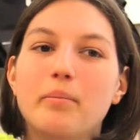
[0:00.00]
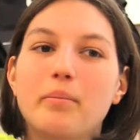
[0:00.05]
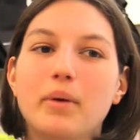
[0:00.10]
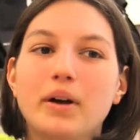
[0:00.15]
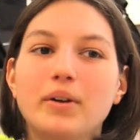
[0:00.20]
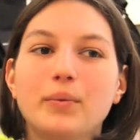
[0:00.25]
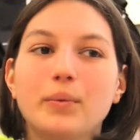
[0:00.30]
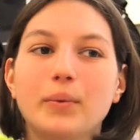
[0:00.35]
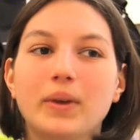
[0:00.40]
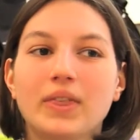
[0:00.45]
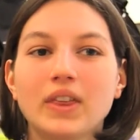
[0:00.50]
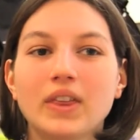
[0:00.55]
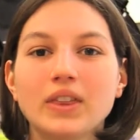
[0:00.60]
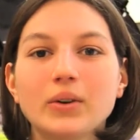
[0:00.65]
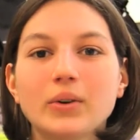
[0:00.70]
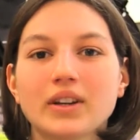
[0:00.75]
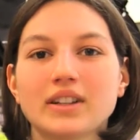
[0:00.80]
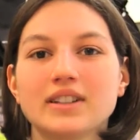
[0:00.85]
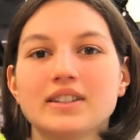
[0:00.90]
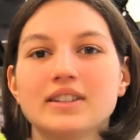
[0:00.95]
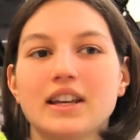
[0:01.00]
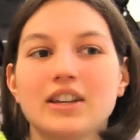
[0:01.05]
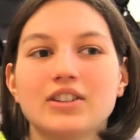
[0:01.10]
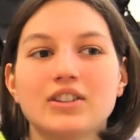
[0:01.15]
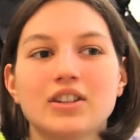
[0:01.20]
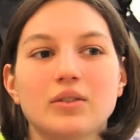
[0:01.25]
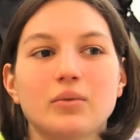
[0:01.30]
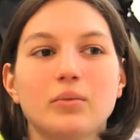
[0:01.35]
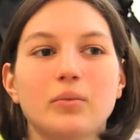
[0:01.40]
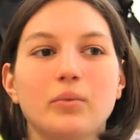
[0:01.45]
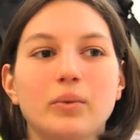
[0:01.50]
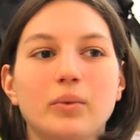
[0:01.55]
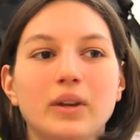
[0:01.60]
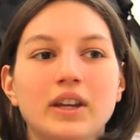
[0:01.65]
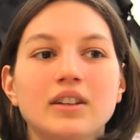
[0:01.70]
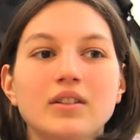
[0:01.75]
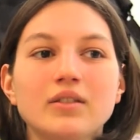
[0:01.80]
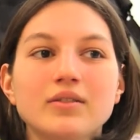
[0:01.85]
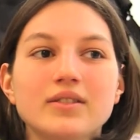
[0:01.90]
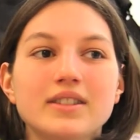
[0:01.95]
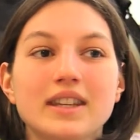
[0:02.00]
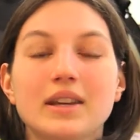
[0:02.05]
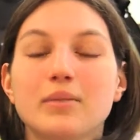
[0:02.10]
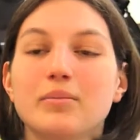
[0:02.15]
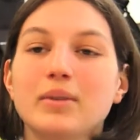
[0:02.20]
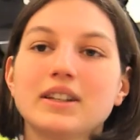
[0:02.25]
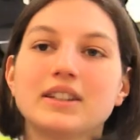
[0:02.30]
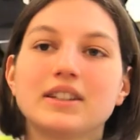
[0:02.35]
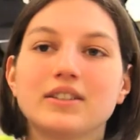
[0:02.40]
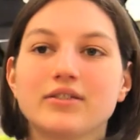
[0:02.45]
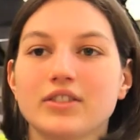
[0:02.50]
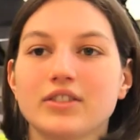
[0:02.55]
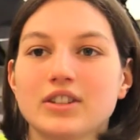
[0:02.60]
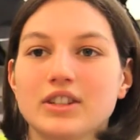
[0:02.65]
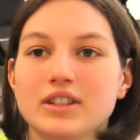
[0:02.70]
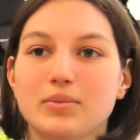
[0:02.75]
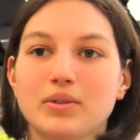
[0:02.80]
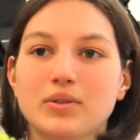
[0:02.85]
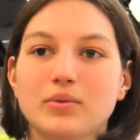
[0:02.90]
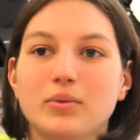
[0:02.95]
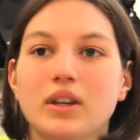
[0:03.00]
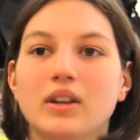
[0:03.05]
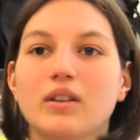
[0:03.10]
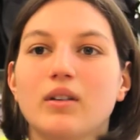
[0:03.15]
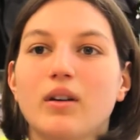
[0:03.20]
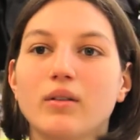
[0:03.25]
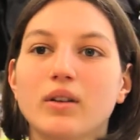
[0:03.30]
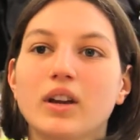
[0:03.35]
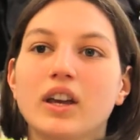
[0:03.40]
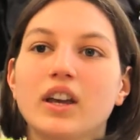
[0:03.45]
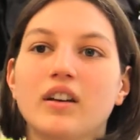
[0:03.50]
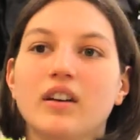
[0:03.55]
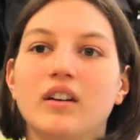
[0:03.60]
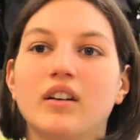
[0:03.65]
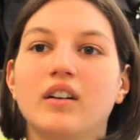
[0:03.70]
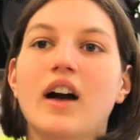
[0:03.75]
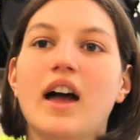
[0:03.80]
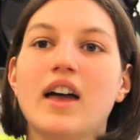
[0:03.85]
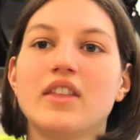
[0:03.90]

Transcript: But within the organization, we don't see a big difference between no-kill